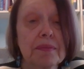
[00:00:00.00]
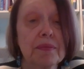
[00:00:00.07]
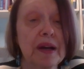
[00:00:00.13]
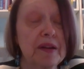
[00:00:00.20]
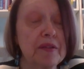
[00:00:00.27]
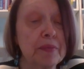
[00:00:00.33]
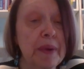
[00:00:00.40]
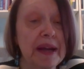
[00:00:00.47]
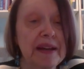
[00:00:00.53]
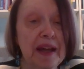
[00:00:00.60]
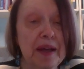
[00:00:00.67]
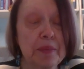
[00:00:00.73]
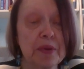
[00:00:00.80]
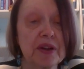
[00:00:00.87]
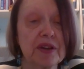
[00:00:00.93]
One of my
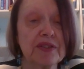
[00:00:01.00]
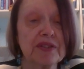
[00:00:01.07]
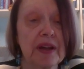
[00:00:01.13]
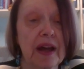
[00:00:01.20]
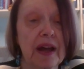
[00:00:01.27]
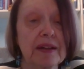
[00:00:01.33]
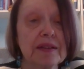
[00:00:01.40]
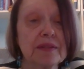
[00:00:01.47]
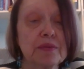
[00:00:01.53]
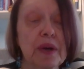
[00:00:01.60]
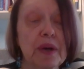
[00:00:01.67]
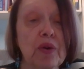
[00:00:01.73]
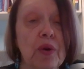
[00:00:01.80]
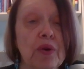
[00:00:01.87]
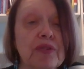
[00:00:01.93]
neighbors, I
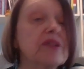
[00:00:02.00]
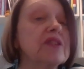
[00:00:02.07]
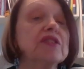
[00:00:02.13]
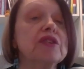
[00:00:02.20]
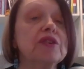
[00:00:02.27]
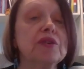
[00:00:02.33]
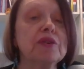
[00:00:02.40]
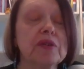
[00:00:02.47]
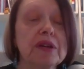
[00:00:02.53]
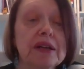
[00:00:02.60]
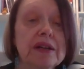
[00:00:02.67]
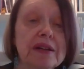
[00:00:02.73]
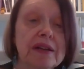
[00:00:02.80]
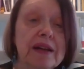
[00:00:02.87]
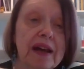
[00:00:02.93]
went over to,
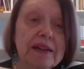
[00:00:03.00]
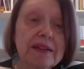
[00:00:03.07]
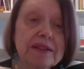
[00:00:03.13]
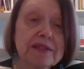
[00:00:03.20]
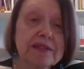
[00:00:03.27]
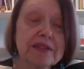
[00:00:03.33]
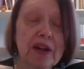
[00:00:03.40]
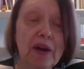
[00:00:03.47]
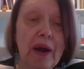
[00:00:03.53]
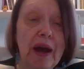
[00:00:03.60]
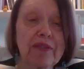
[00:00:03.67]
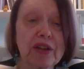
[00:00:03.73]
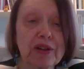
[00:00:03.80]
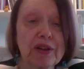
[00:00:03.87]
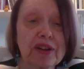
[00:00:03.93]

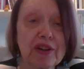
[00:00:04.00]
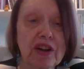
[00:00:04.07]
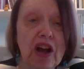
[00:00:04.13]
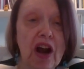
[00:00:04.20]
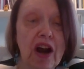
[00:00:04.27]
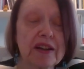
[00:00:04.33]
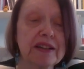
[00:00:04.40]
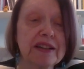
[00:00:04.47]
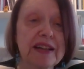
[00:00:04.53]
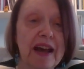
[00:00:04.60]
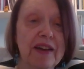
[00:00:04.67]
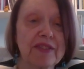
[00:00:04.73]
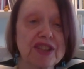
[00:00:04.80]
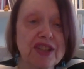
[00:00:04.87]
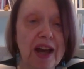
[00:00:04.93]
have a look at her garden and
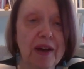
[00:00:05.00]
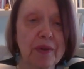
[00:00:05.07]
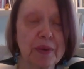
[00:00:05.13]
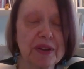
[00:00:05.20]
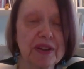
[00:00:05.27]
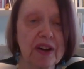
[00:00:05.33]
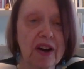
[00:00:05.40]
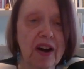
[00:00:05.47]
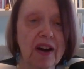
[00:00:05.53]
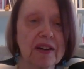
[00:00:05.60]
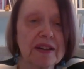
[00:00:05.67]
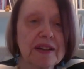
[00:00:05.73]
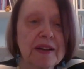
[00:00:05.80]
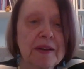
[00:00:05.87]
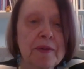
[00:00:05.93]
have a chat with
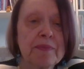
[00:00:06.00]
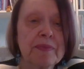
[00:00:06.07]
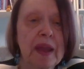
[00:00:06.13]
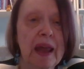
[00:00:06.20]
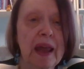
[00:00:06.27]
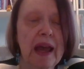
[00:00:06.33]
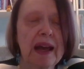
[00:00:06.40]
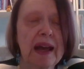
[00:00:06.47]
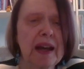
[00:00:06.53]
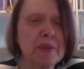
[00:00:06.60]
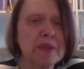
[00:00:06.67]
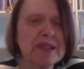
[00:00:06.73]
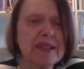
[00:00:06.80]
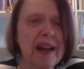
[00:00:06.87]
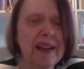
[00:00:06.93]
her. And I
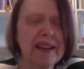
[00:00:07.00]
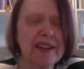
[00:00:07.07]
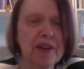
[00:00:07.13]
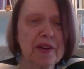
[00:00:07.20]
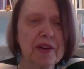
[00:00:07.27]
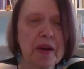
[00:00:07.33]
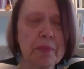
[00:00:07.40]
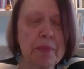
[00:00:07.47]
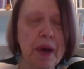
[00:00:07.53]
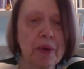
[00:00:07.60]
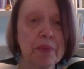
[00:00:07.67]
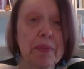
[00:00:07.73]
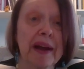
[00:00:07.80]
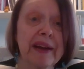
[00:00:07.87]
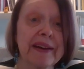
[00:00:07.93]
was telling her
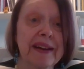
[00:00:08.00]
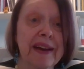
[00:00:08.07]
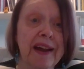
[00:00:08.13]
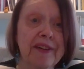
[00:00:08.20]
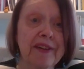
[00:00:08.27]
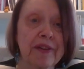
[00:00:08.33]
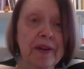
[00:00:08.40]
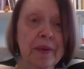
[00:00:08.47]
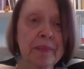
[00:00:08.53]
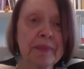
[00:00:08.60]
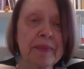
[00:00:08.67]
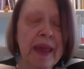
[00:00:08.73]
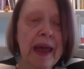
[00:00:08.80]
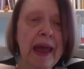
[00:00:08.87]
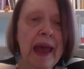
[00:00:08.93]
about my
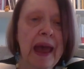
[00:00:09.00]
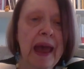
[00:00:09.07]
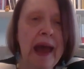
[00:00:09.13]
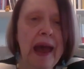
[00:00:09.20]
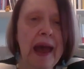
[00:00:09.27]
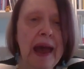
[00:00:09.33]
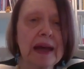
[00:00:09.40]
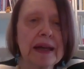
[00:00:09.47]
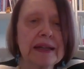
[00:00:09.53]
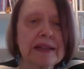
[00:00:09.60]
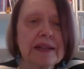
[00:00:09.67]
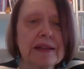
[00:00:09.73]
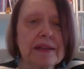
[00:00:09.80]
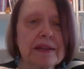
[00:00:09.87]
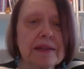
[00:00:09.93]
conundrum.
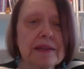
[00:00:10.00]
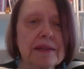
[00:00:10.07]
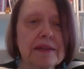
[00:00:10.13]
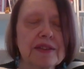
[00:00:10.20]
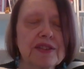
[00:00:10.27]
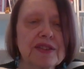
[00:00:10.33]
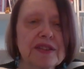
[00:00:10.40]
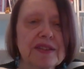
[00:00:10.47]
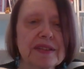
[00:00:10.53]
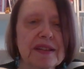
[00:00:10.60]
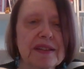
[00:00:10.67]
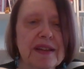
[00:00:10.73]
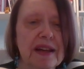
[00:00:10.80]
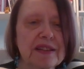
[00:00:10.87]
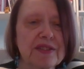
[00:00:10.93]
And she
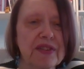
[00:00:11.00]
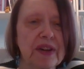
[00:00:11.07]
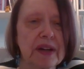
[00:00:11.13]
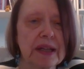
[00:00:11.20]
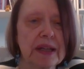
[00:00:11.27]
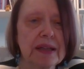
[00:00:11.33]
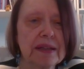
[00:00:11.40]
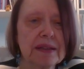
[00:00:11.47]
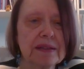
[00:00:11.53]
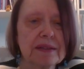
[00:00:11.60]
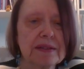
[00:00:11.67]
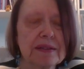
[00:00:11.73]
said, that's funny.